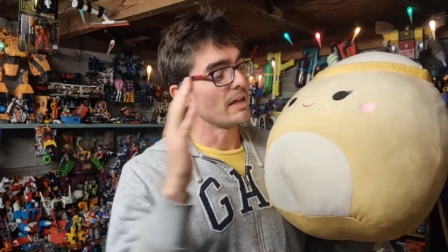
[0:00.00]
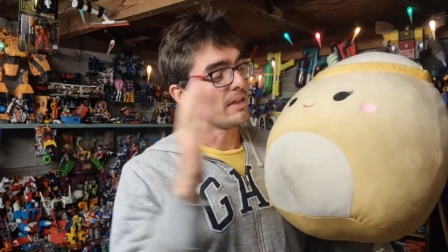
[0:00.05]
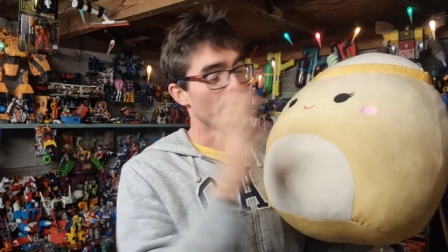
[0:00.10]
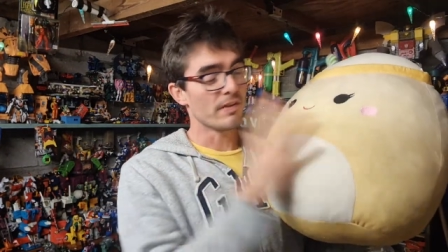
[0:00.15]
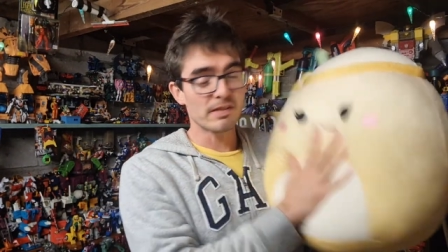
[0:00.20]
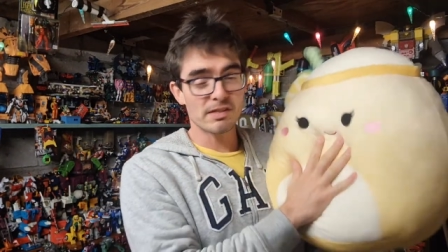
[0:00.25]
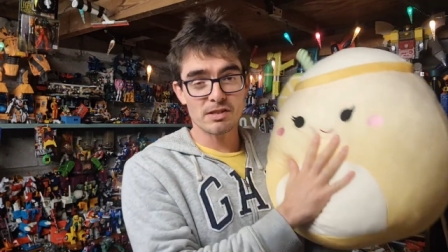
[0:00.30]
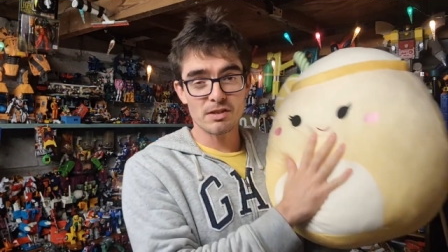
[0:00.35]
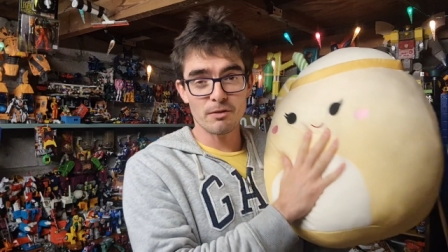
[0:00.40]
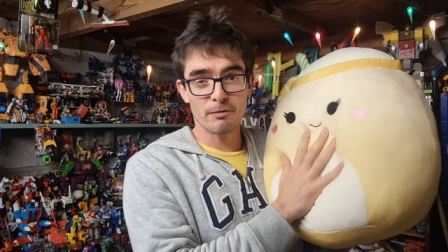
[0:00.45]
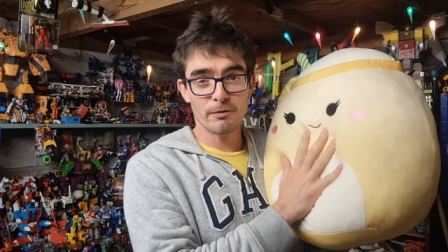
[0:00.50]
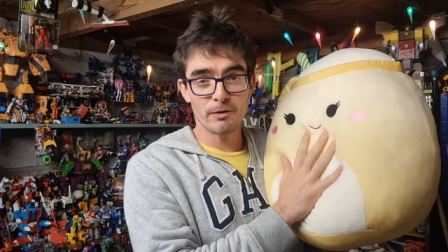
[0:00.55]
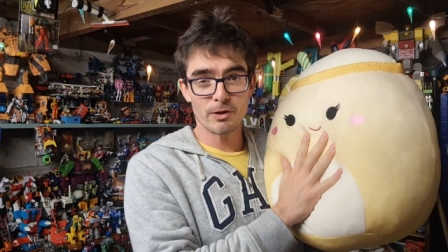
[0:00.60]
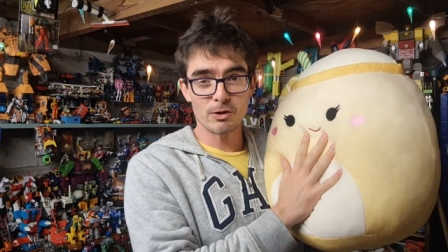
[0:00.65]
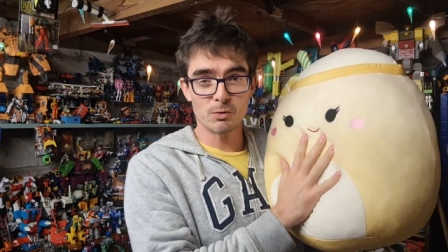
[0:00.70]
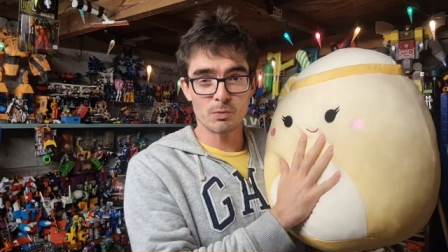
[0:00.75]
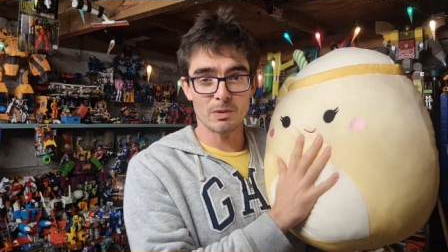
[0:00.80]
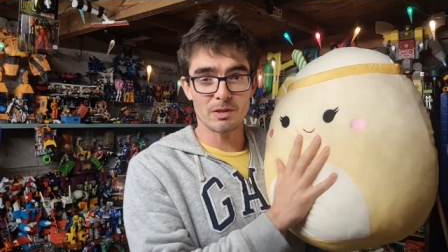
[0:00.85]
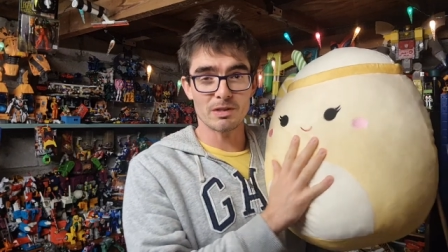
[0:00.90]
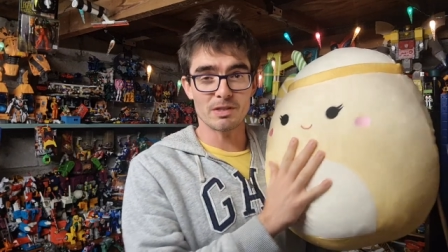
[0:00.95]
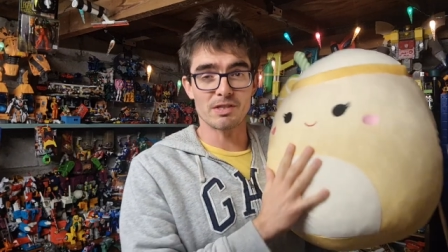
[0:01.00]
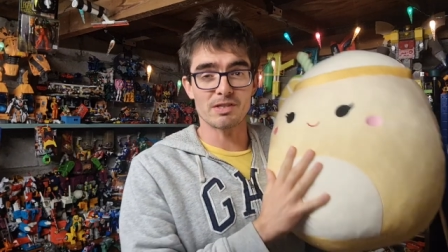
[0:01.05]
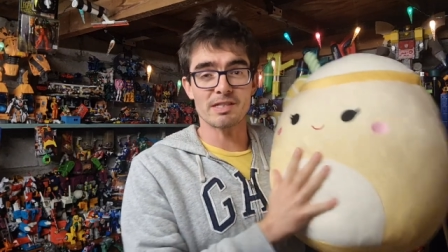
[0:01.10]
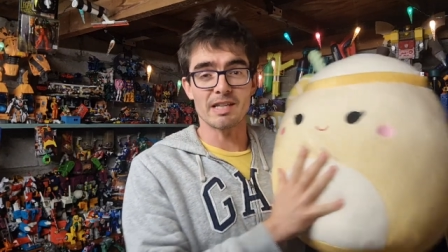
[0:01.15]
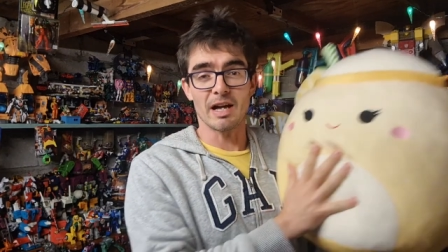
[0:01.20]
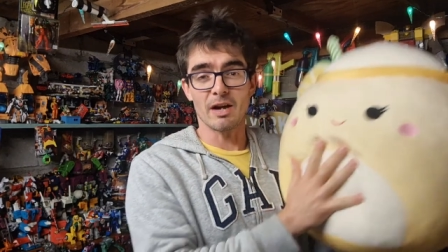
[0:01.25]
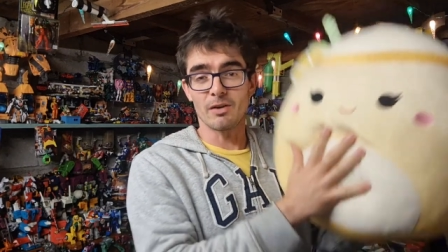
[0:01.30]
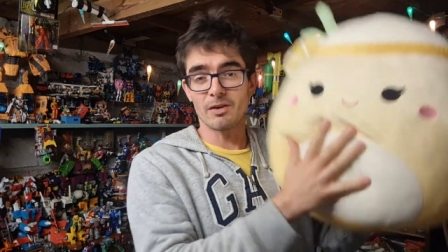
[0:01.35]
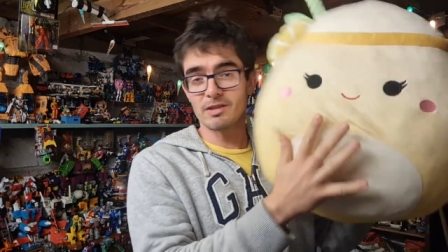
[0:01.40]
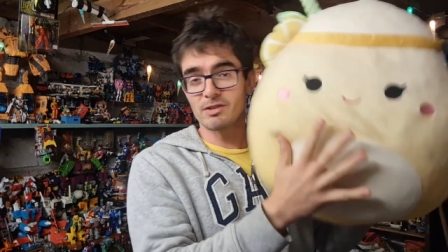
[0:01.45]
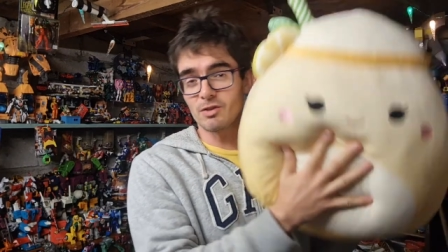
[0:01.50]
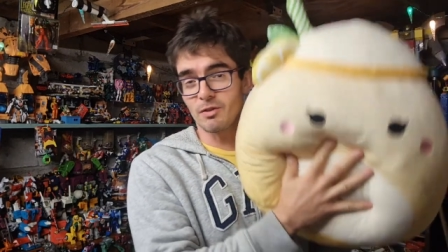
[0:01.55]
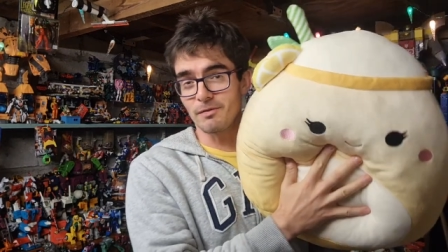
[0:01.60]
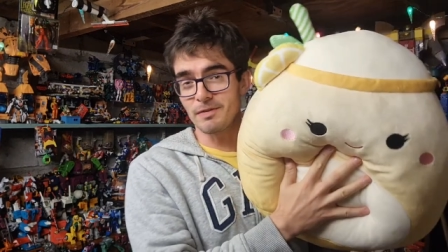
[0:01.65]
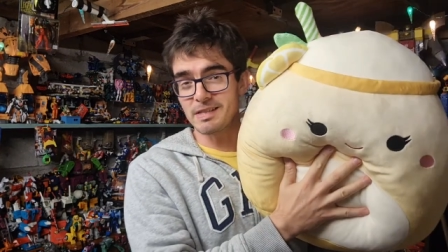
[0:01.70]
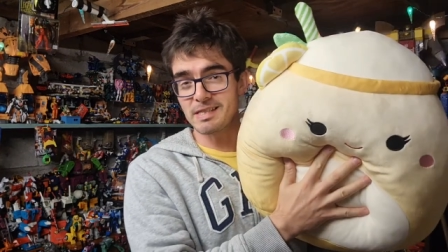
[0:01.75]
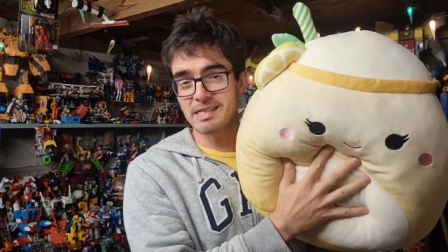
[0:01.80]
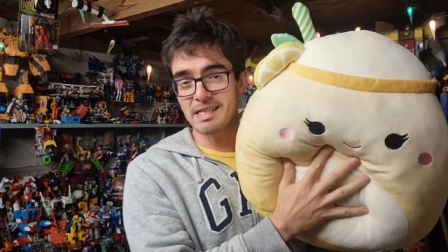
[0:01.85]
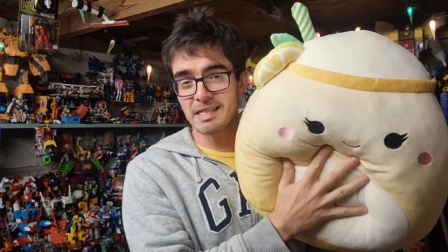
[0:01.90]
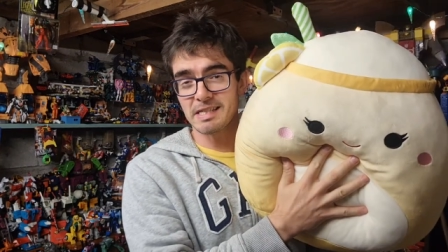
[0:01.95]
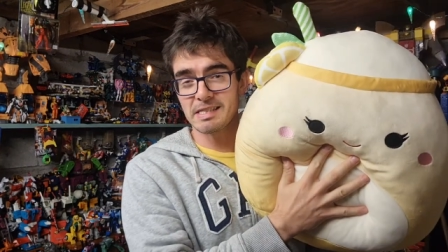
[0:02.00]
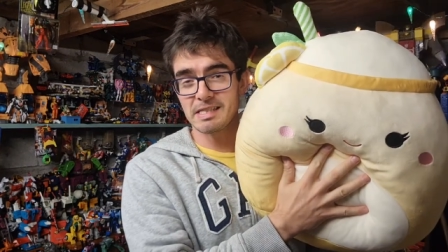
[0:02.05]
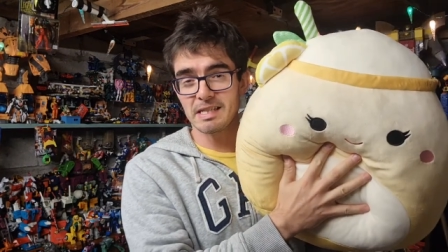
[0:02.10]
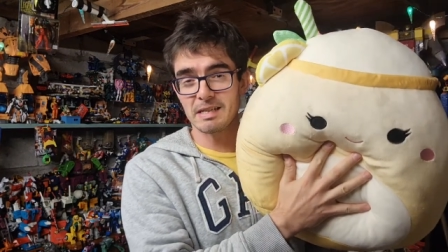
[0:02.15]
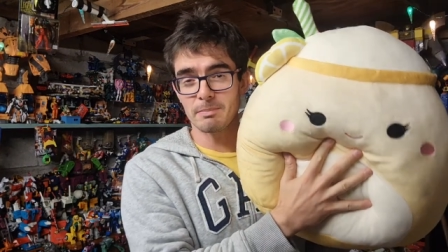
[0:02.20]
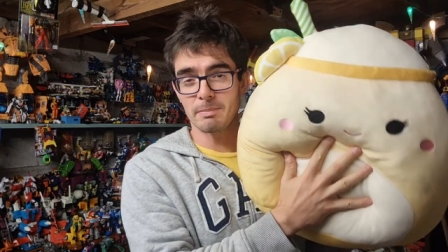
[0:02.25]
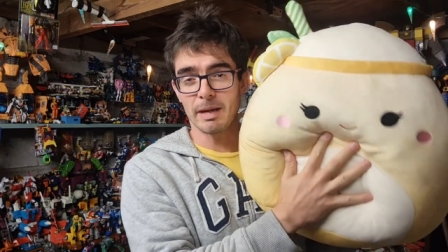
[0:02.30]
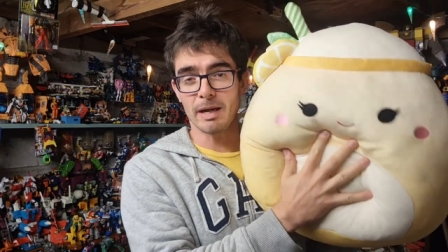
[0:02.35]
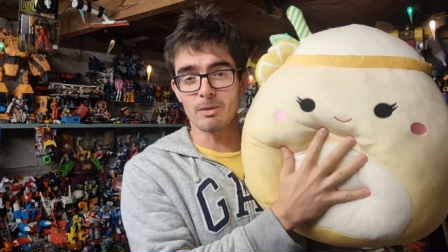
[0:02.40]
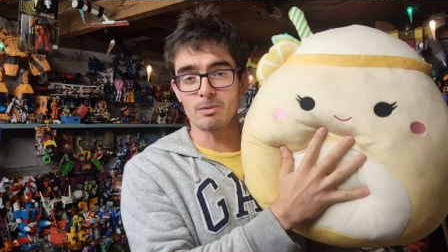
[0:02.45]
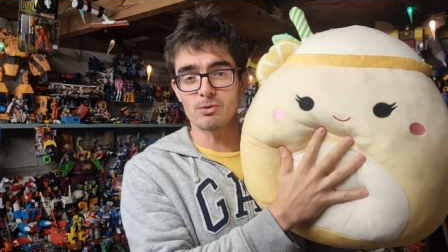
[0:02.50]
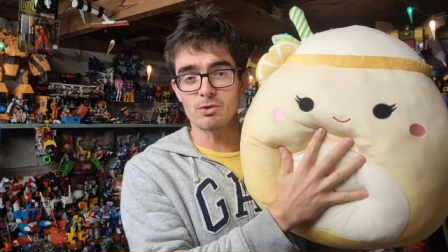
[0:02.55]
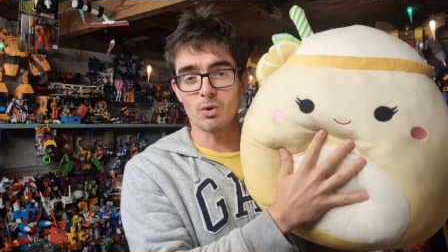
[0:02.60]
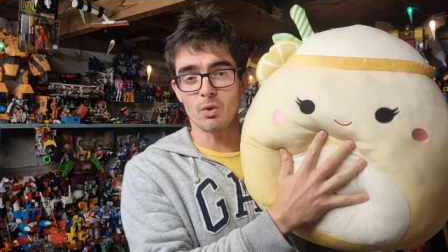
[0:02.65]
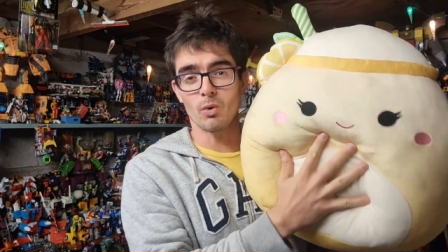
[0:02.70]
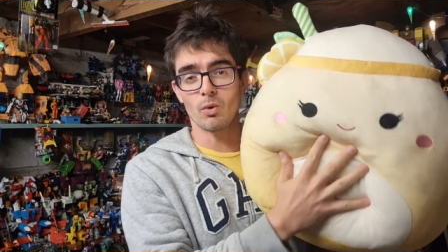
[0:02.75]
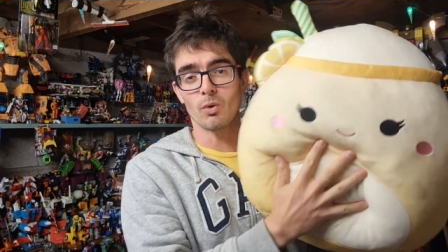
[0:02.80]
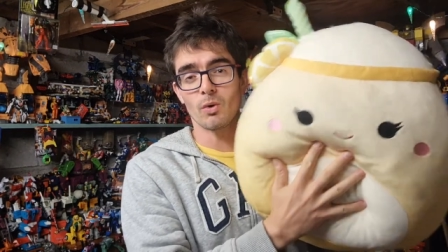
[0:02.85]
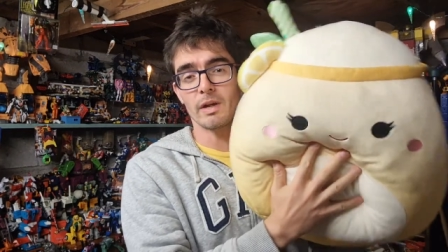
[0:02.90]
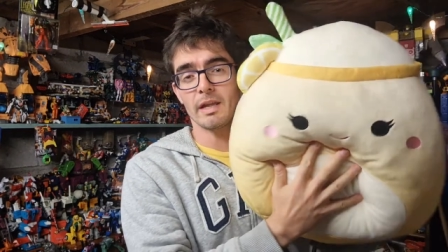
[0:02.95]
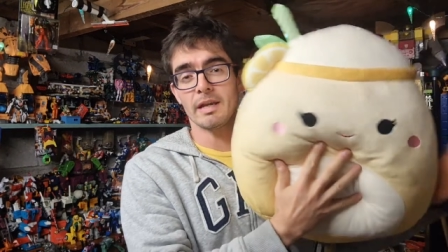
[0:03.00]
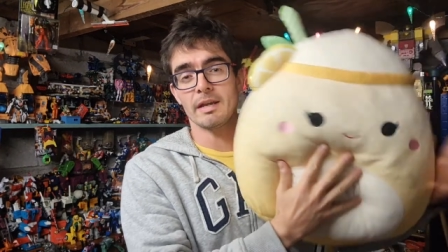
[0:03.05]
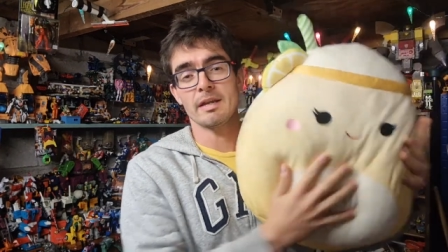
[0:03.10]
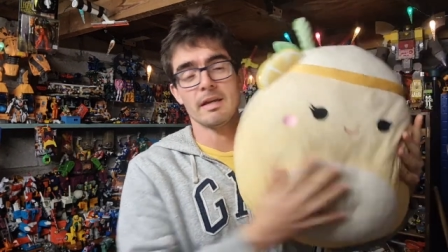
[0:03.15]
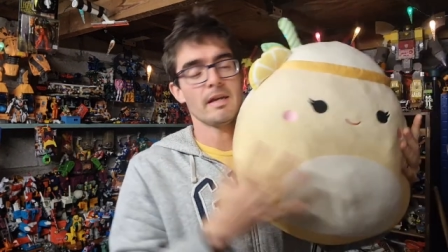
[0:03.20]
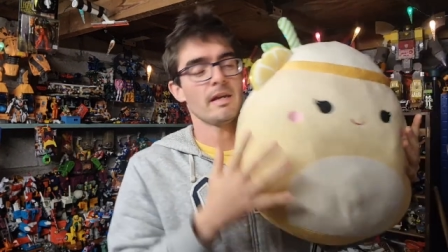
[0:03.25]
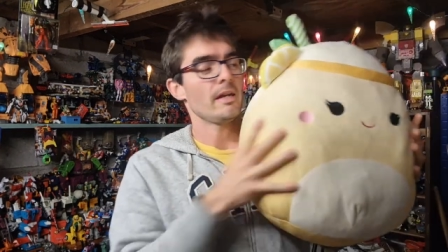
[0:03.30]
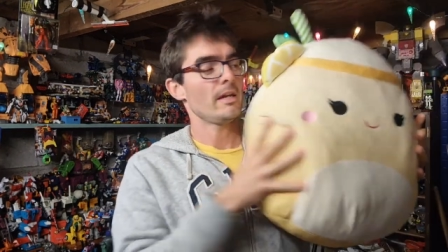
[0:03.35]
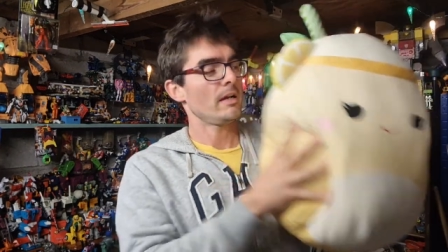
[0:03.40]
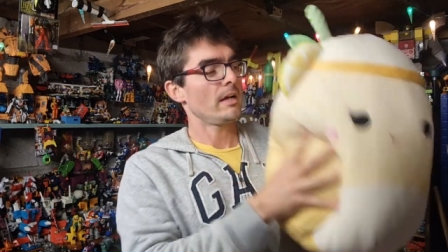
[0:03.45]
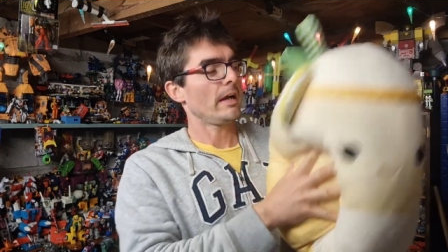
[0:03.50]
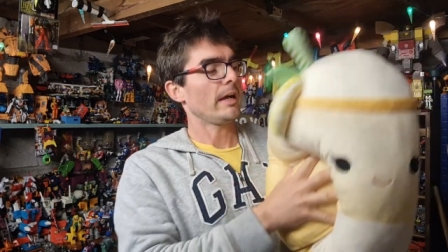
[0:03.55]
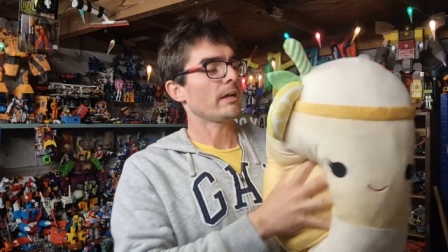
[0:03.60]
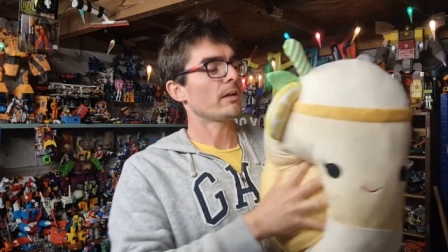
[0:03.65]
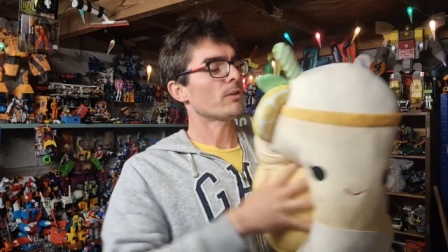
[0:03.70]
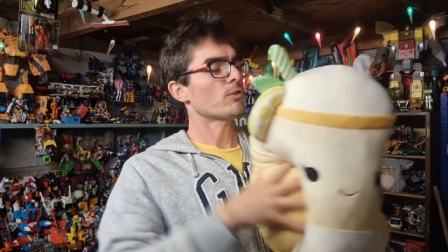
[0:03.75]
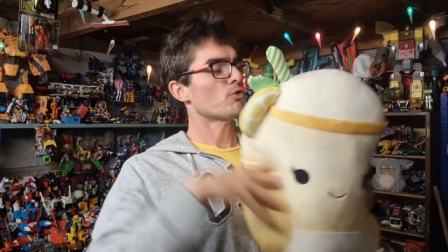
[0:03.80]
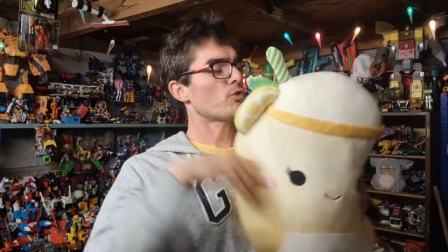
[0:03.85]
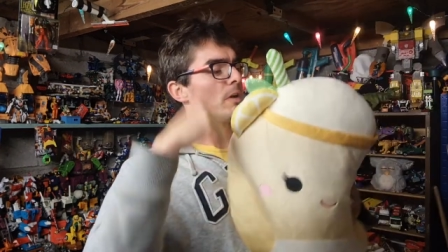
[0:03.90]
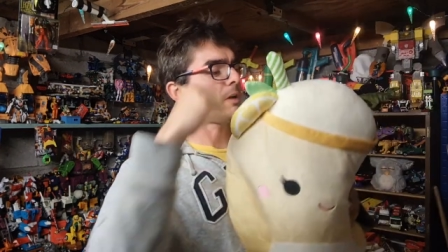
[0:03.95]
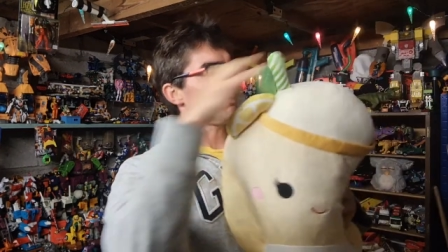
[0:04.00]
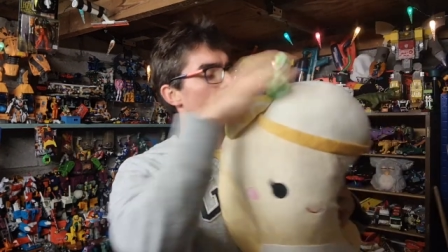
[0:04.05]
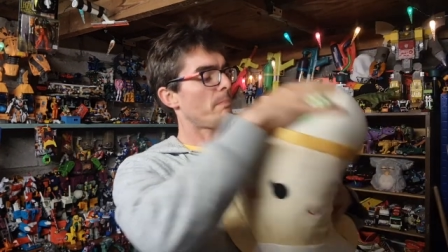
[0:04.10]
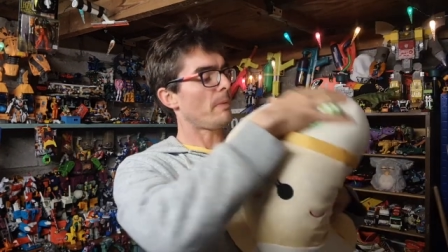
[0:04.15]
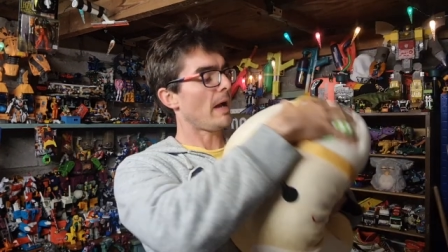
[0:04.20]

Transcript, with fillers: This is the first one to sell. It's gone for sixteen pounds all in. I'm going to try and